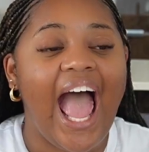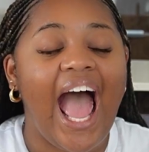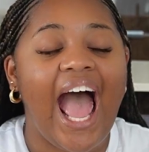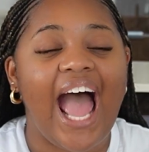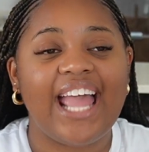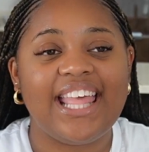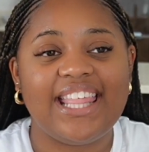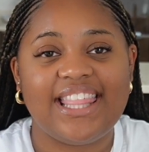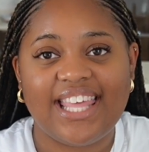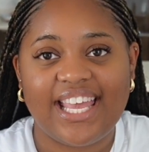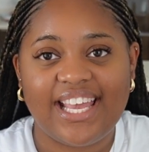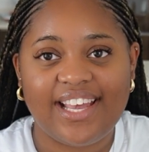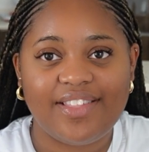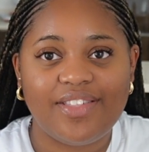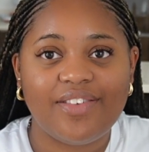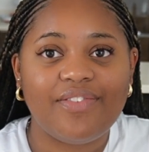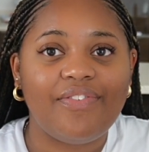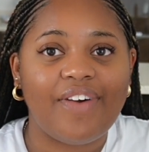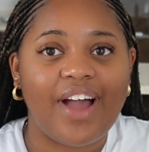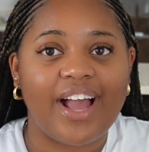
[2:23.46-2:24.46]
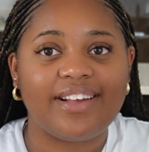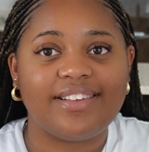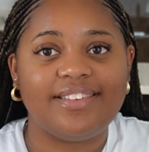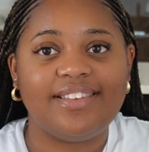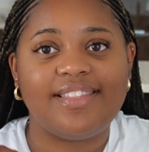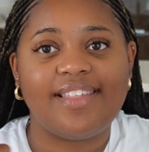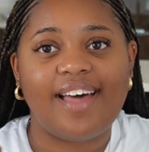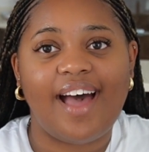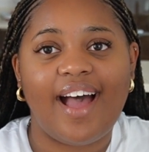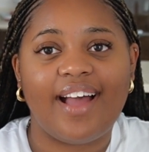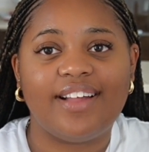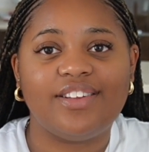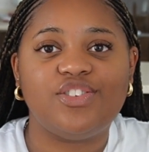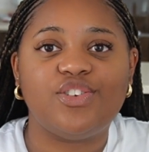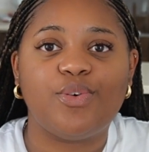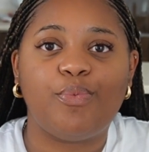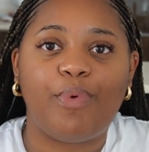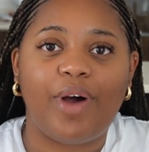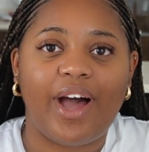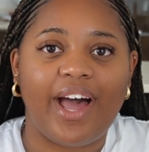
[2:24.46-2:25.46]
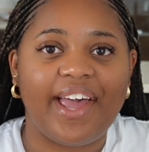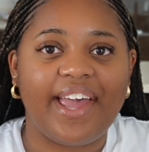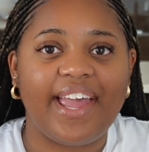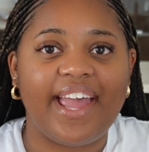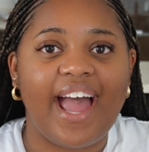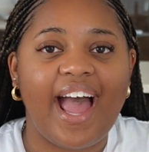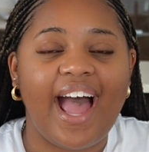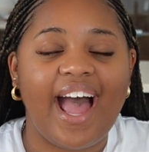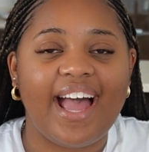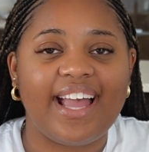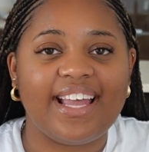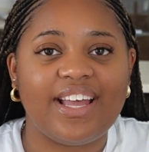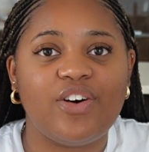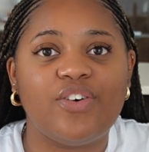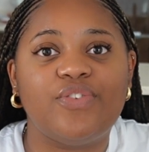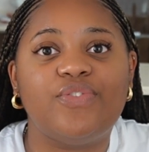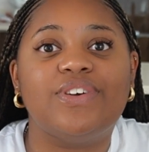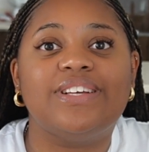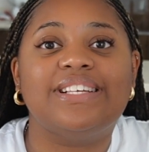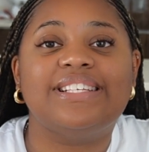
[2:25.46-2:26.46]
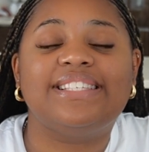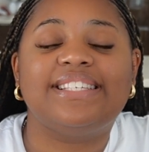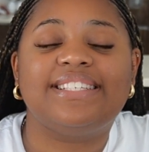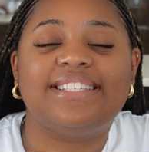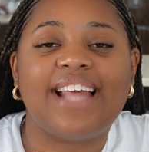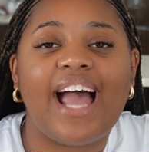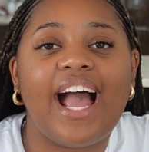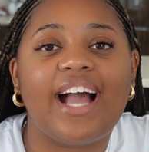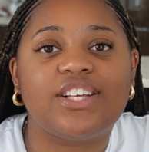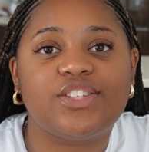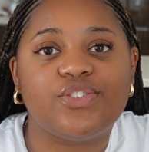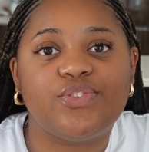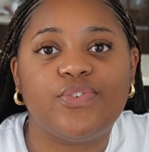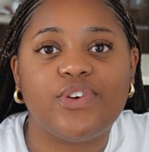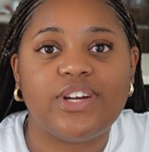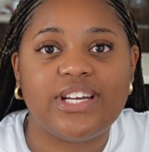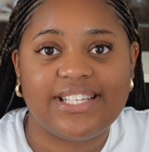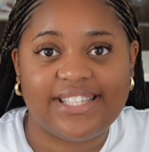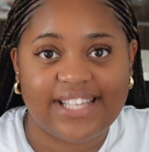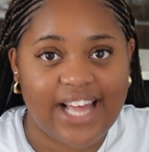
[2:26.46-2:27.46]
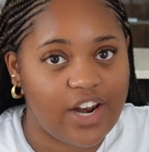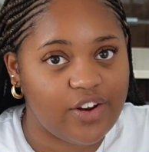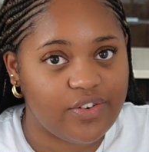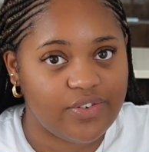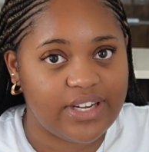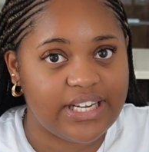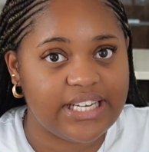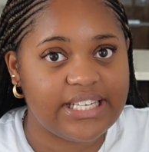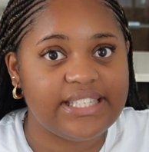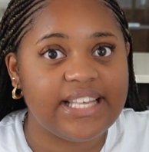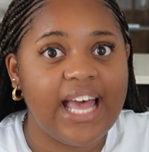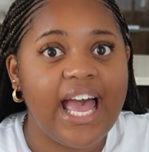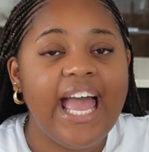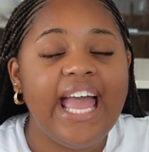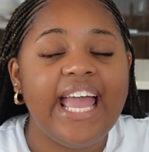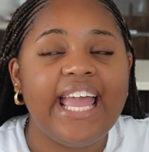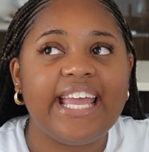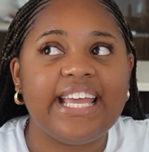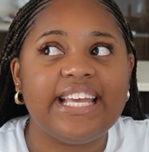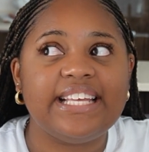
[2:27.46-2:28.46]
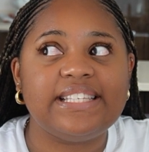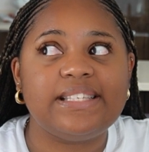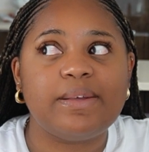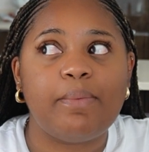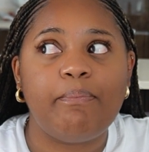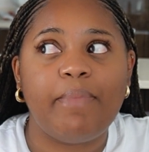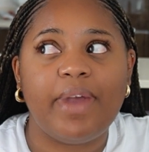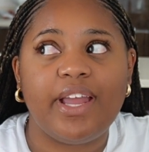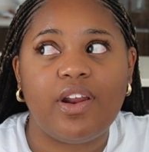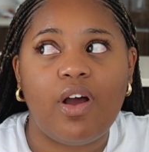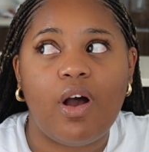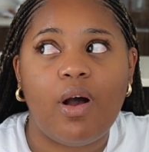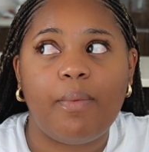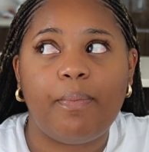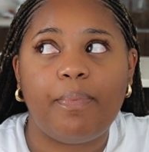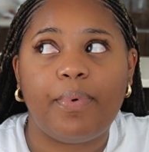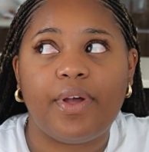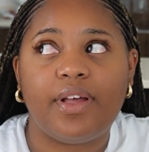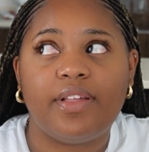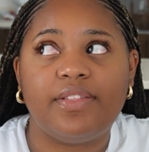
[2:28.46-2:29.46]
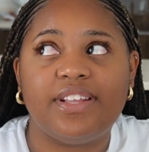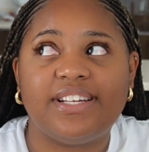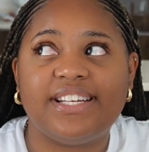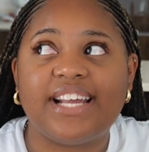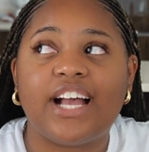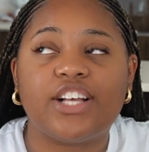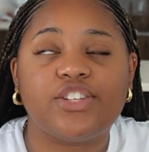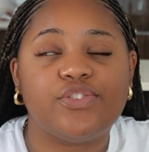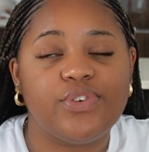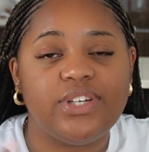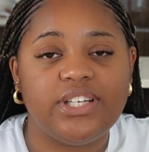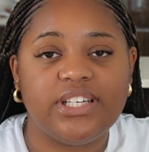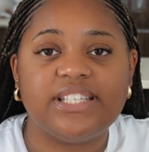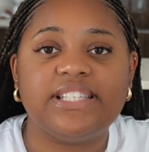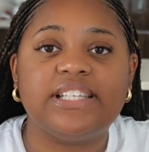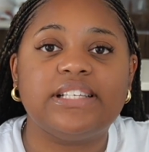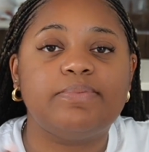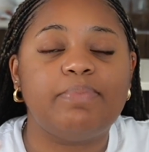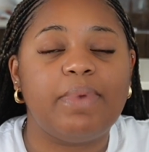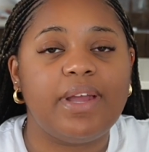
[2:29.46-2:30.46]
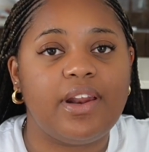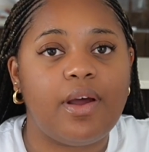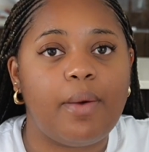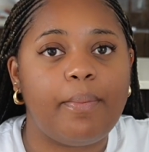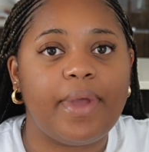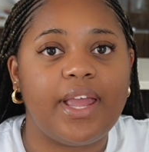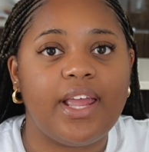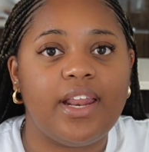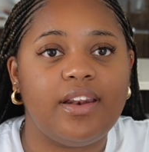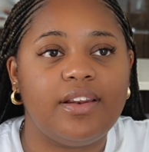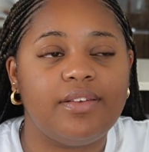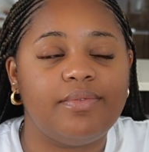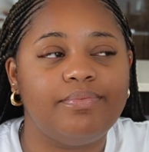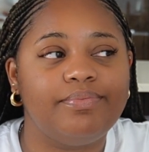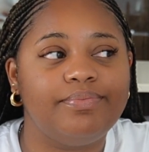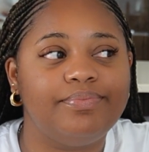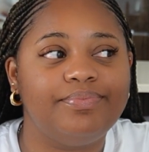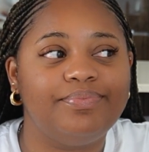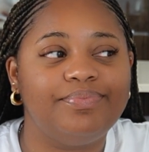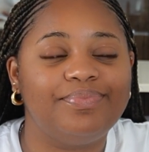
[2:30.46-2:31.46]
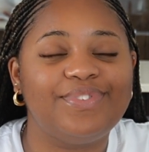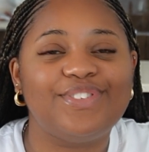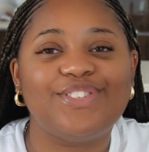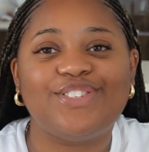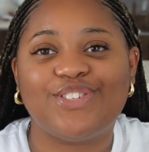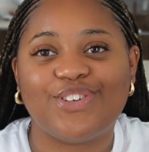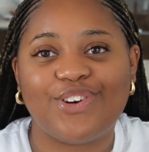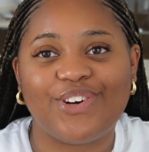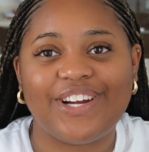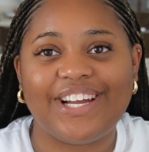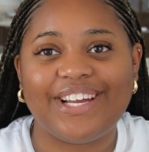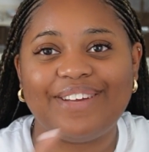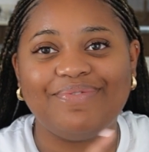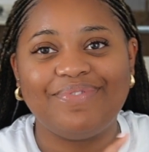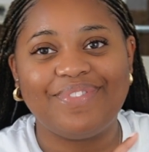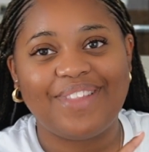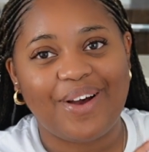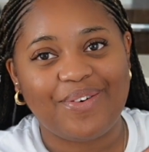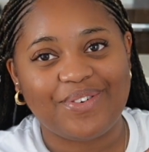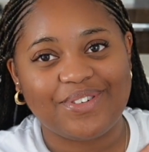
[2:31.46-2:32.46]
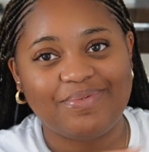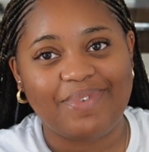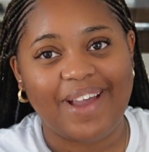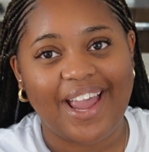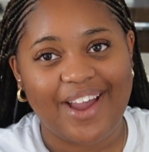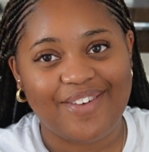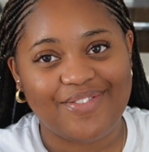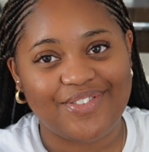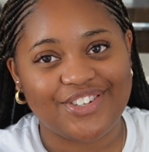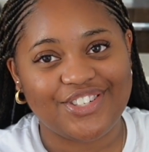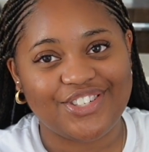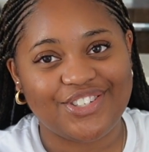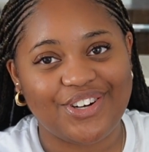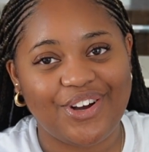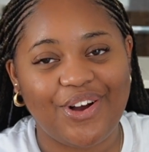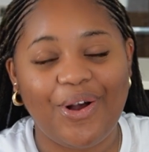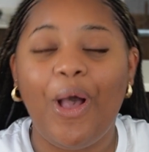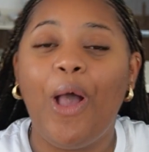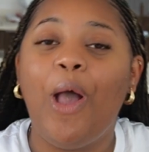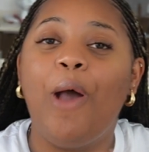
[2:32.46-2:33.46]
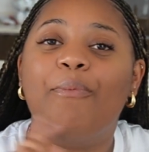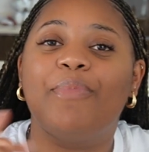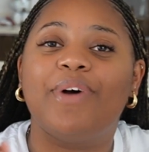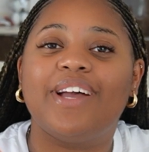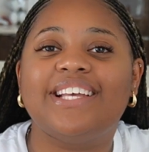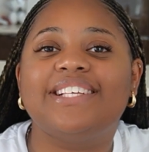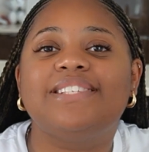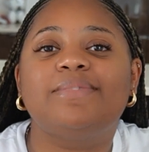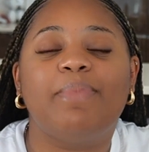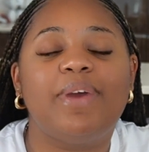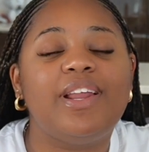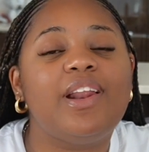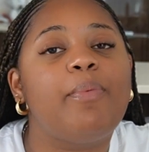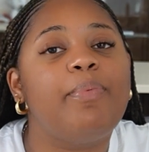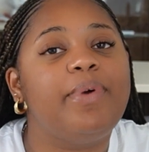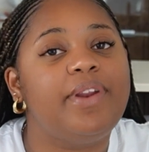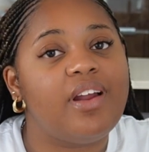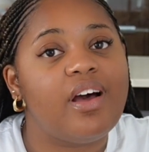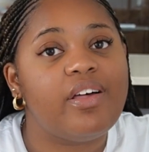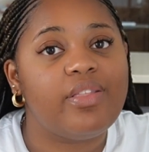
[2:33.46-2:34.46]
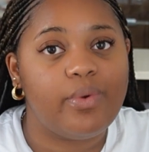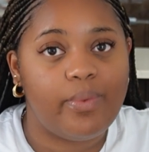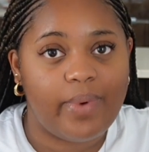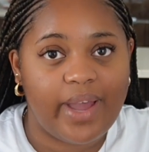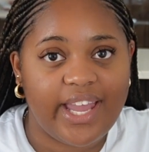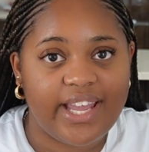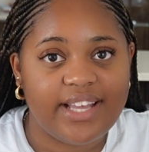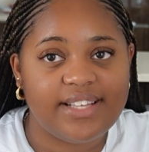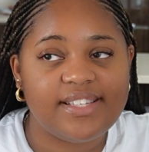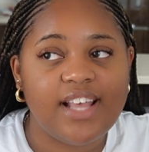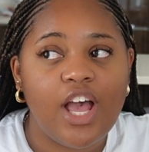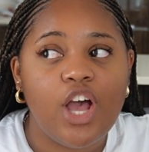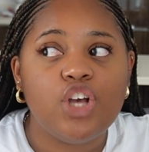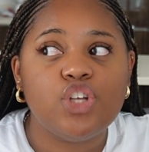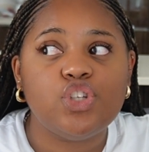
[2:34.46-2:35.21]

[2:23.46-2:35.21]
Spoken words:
I think the fact that Dubai offers tax-free salaries is made up, the tax-freeness is made up in, sorry, that was my air freshener, but it's made up in other ways.